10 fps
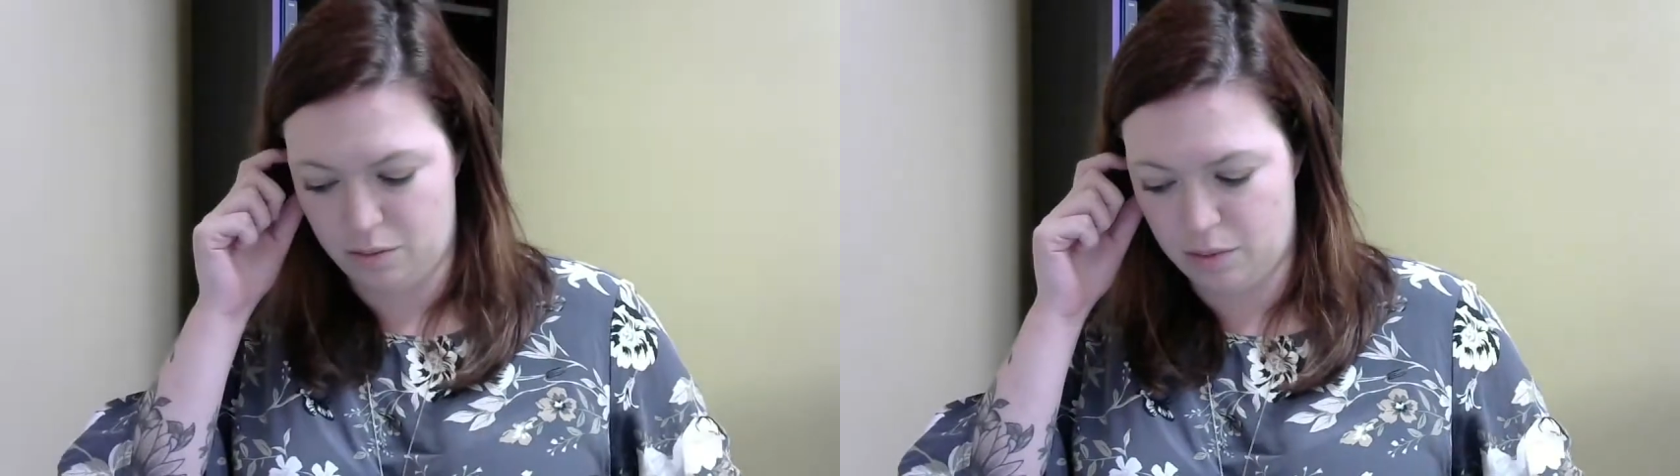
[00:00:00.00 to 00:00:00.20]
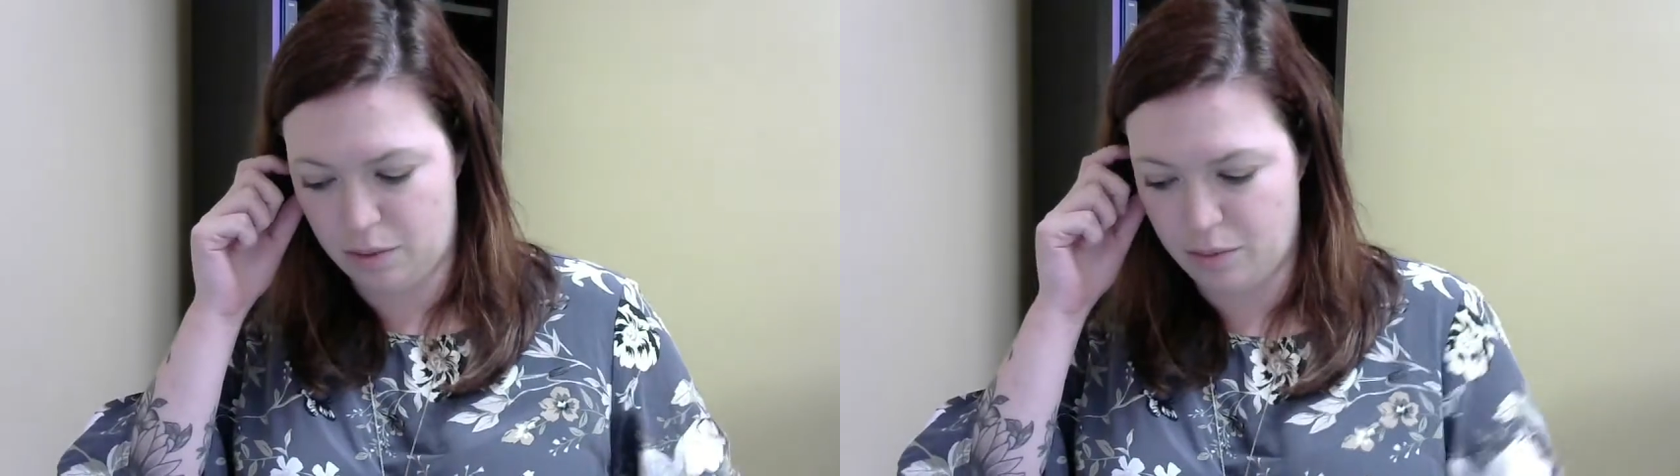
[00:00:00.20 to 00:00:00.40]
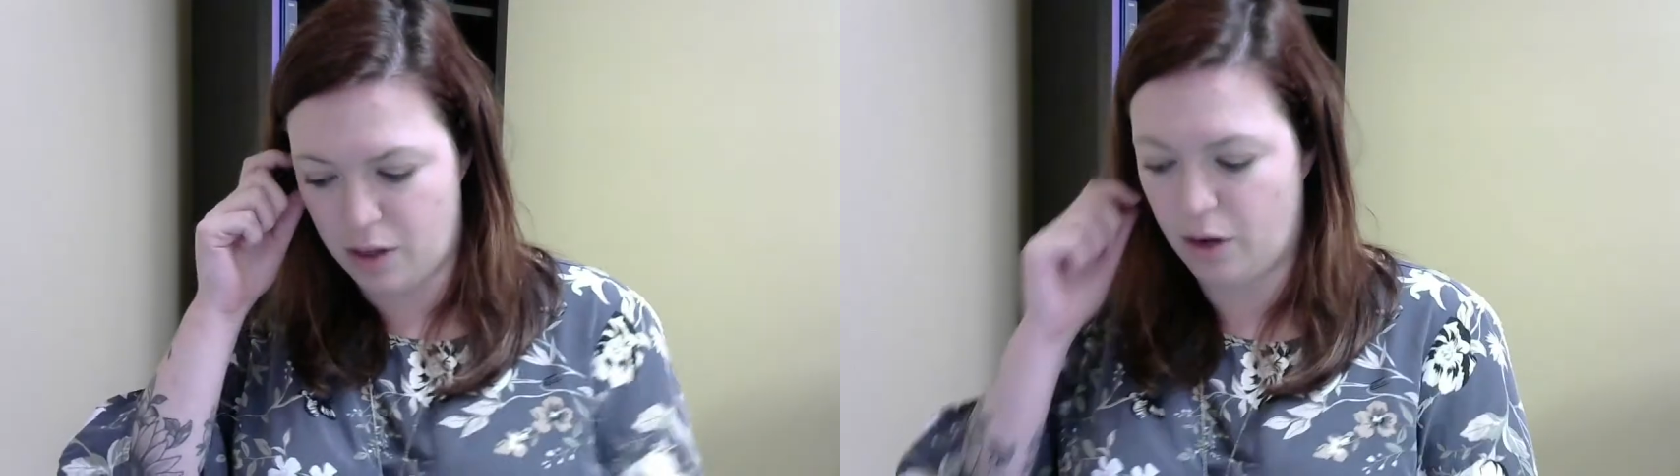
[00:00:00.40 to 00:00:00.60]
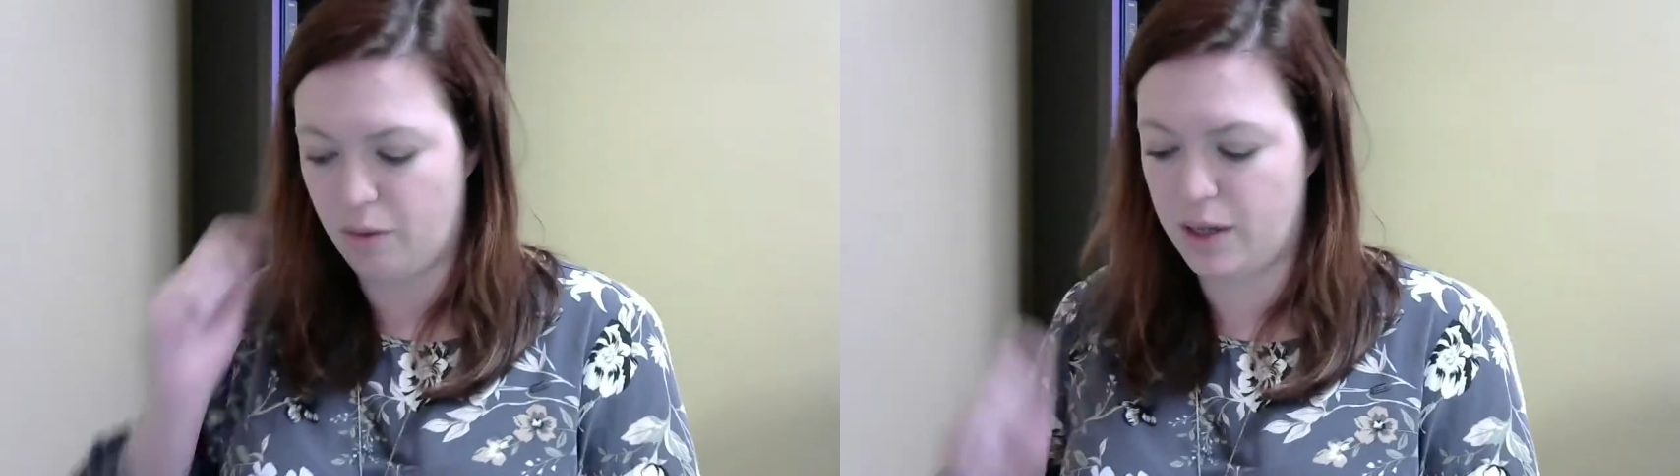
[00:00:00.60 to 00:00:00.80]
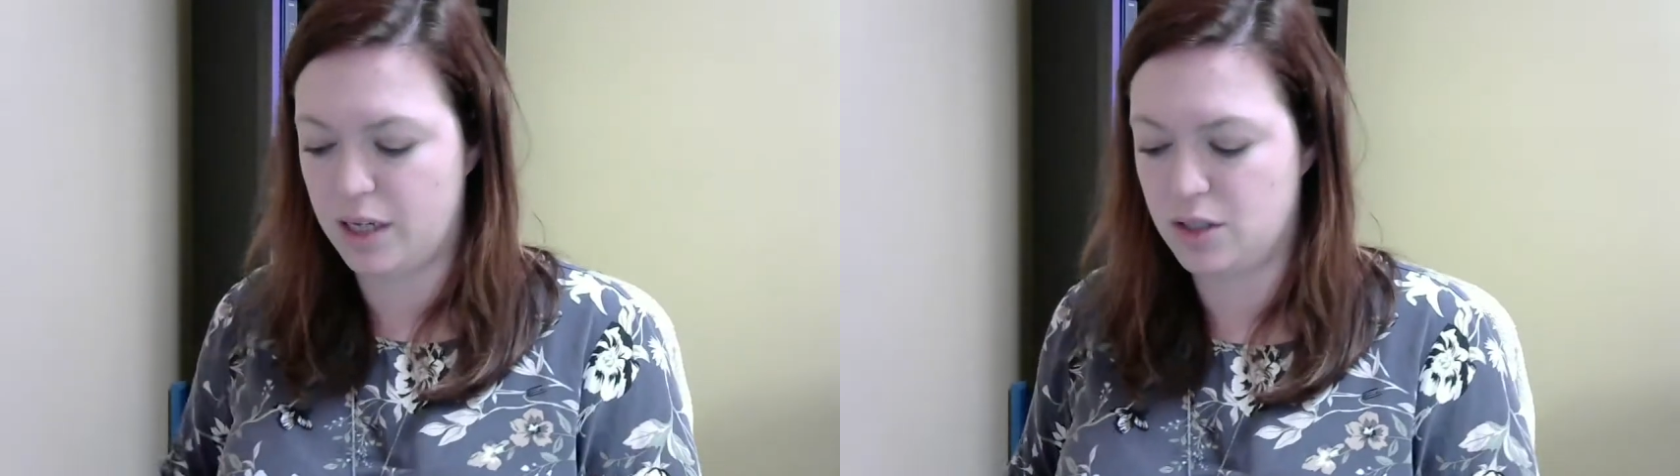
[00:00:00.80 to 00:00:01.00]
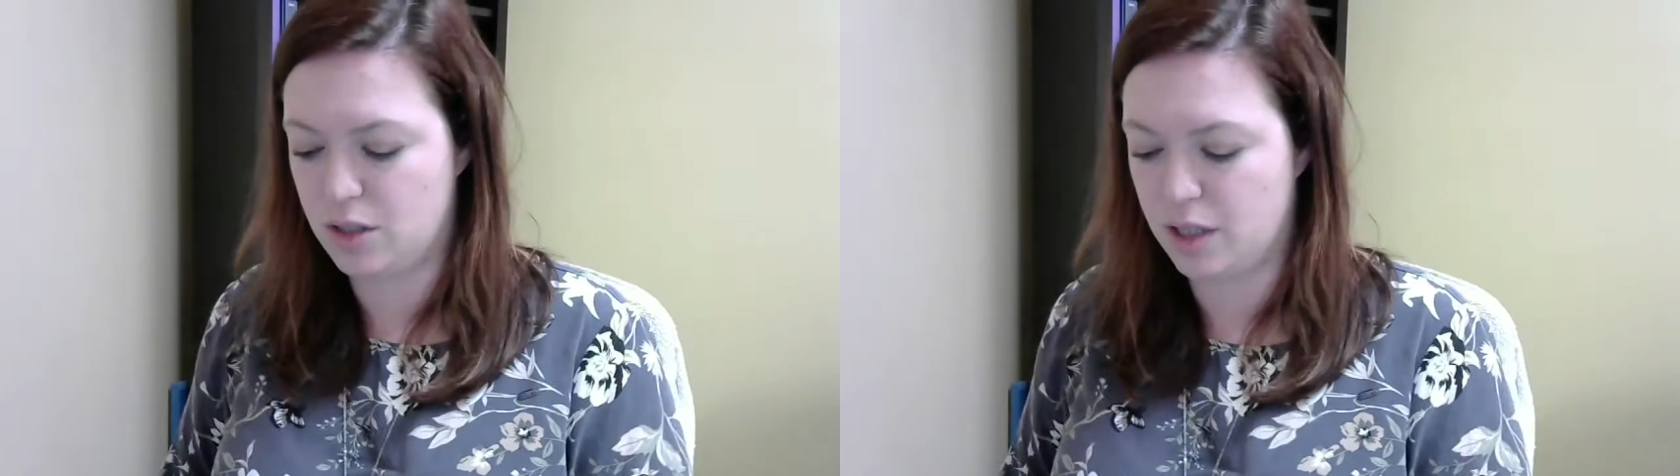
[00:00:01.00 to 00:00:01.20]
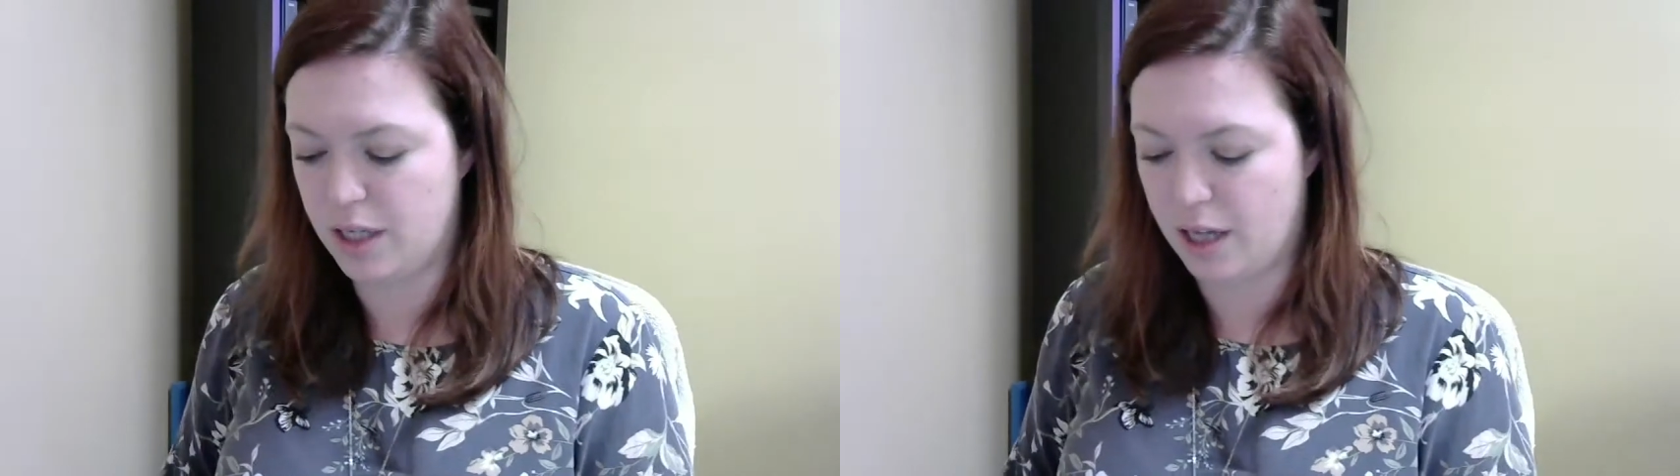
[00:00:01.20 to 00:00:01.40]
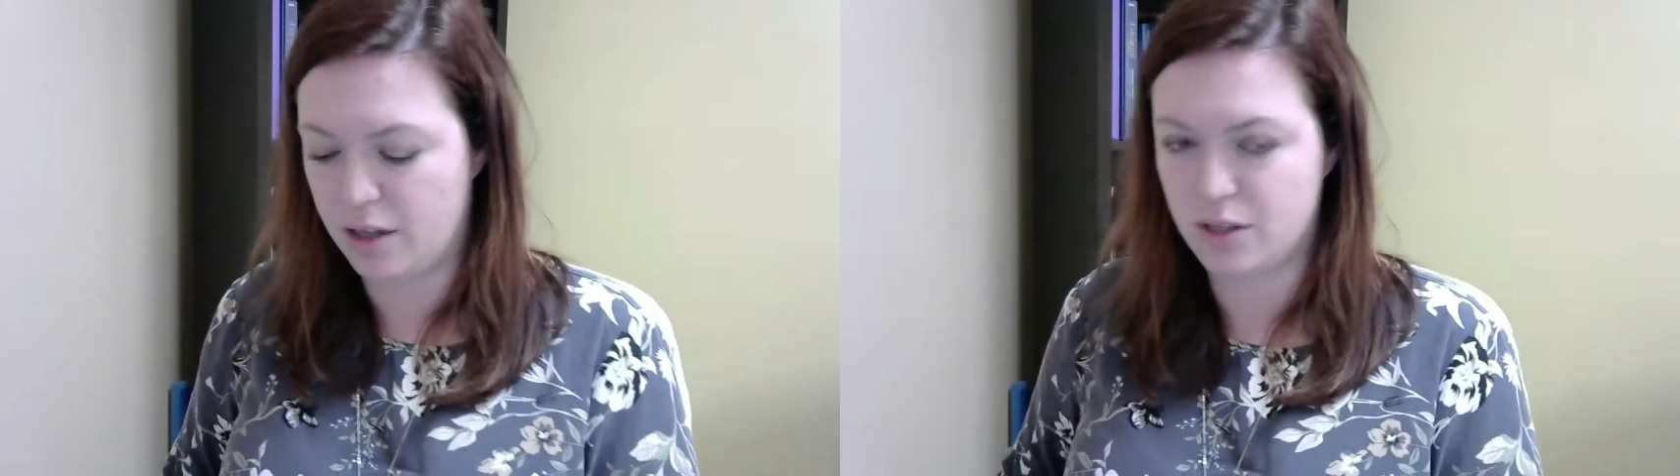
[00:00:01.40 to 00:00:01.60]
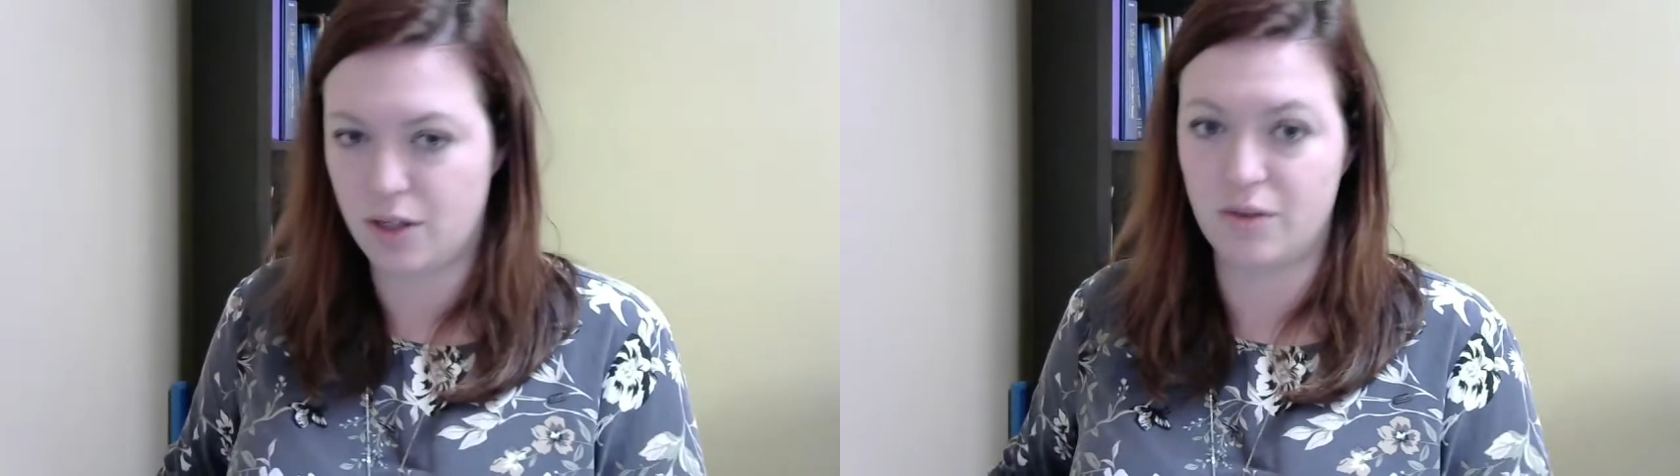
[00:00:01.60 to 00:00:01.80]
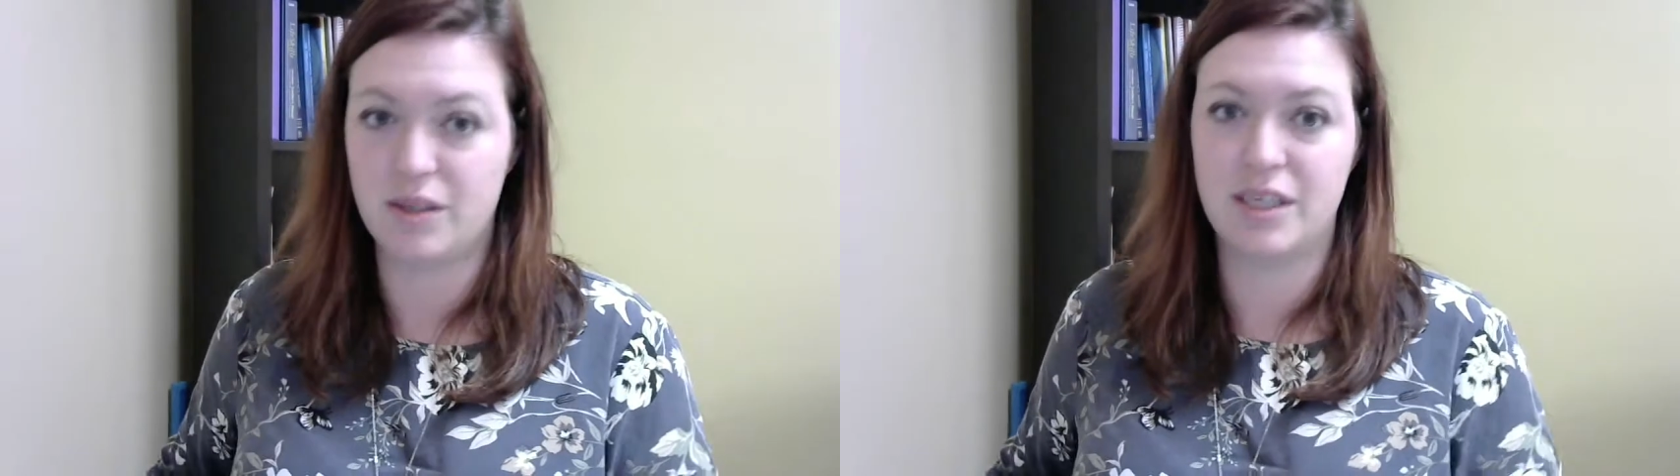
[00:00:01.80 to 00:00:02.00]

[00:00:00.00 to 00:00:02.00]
when we're going into the yellow zone,